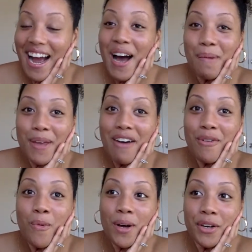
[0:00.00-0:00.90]
I hope you have a
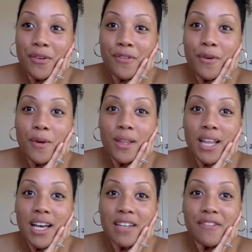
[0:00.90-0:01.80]
wonderful,
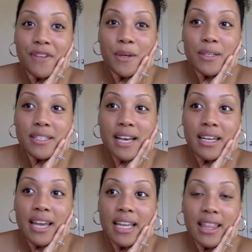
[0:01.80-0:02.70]
love-filled
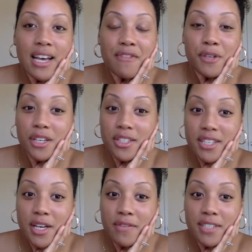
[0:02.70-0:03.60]
Sunday. Love on
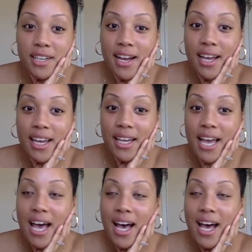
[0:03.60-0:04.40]
yourself today.